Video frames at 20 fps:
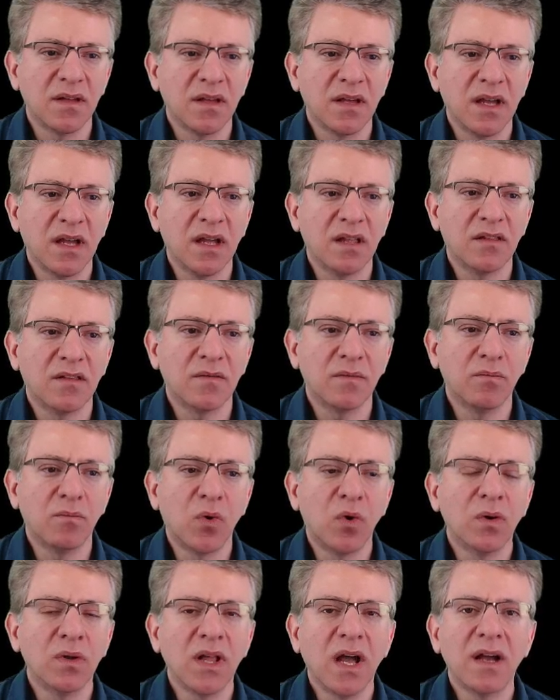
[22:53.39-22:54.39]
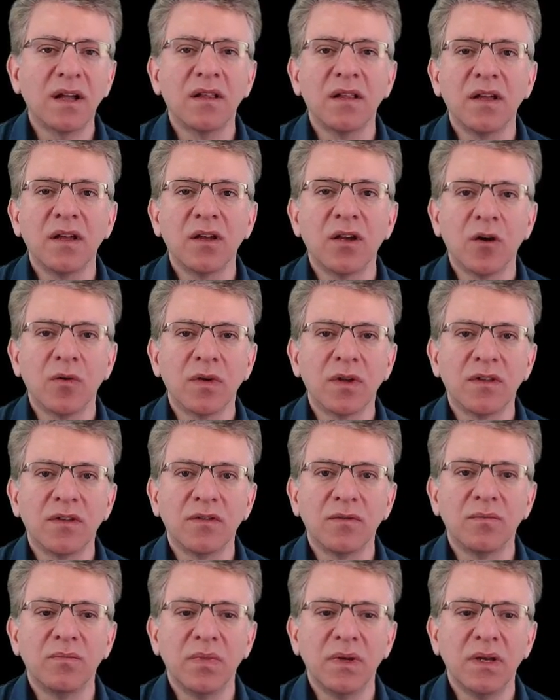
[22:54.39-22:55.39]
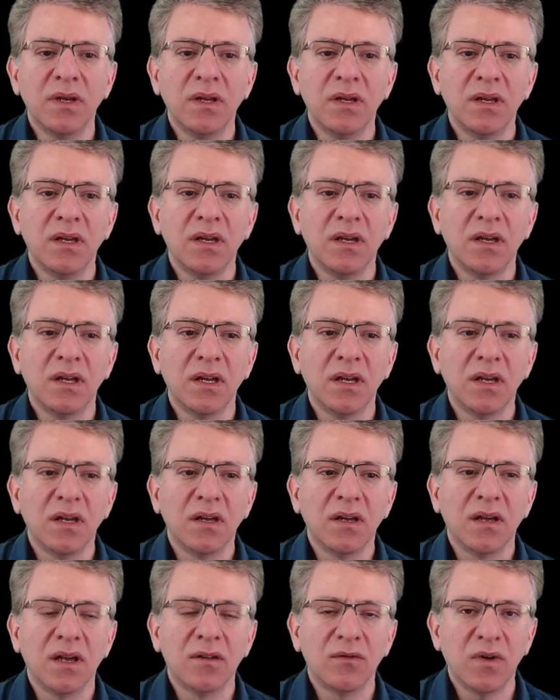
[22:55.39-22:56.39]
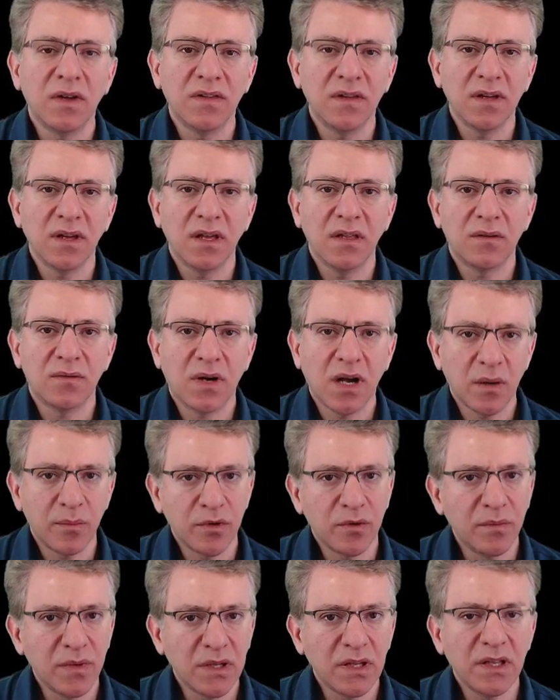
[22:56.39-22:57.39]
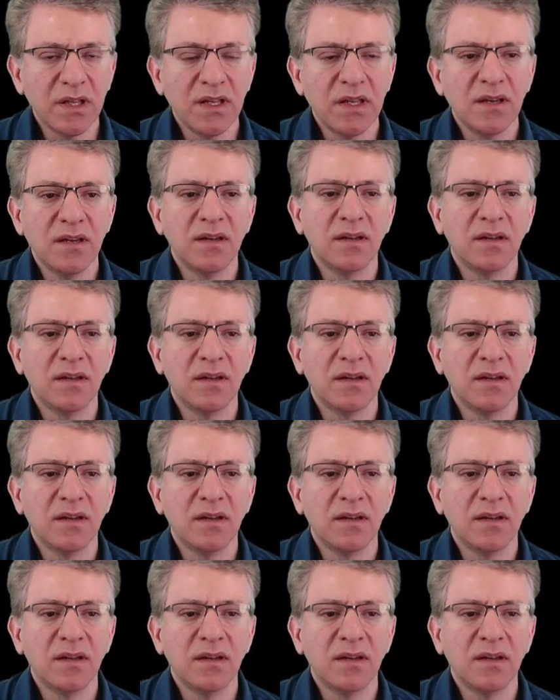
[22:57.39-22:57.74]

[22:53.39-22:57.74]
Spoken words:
it's more likely going to be addressing interoperability